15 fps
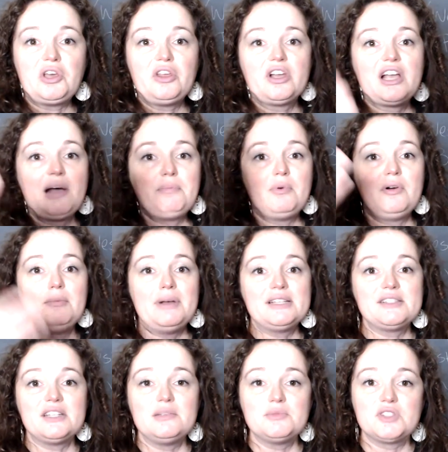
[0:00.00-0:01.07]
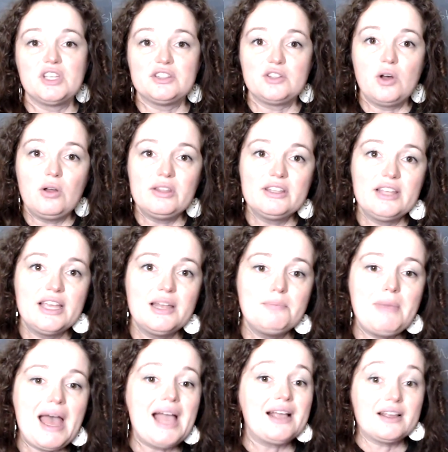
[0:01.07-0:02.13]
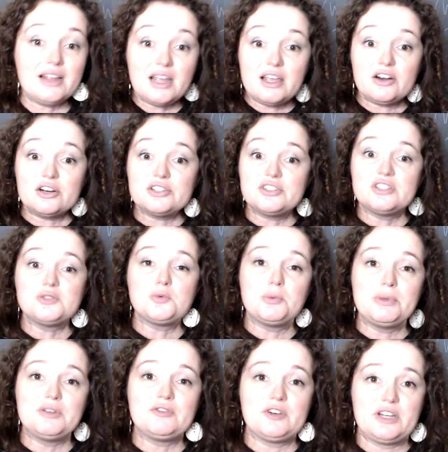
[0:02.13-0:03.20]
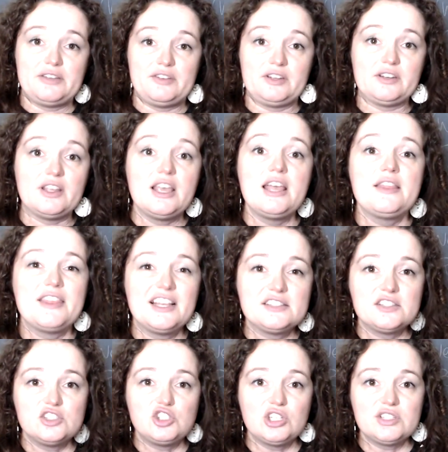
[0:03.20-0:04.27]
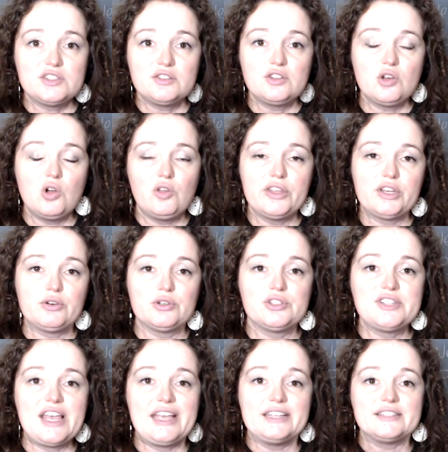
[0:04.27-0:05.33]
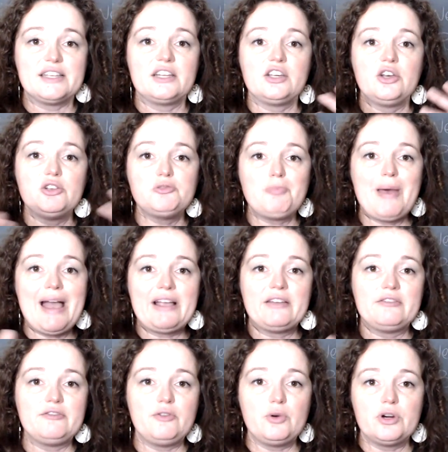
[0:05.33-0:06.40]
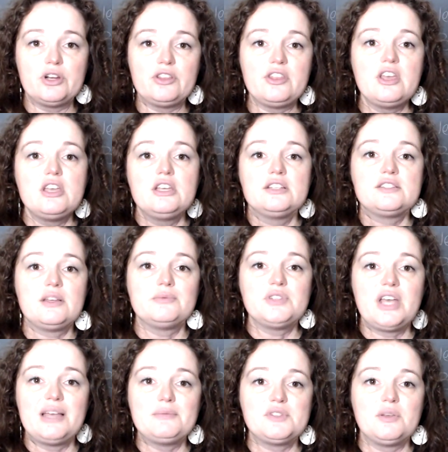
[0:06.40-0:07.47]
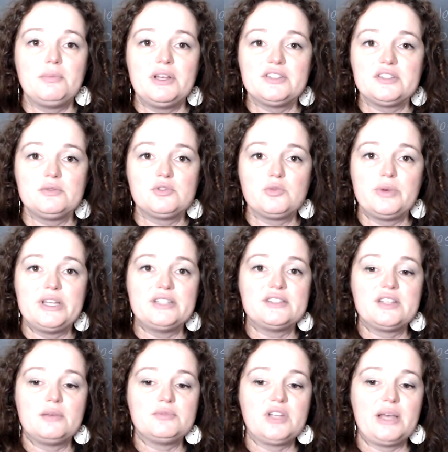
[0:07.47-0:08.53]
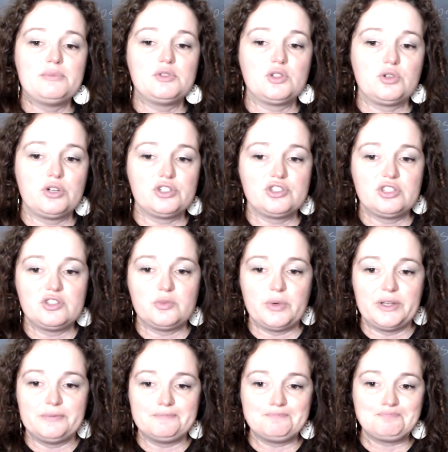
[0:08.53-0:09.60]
a couple of Muslims, get the Holy Land back, and our sins will be forgiven. That's the gist of the Holy Crusades. And it goes back and forth. Sometimes the Muslims win, sometimes the Christians win.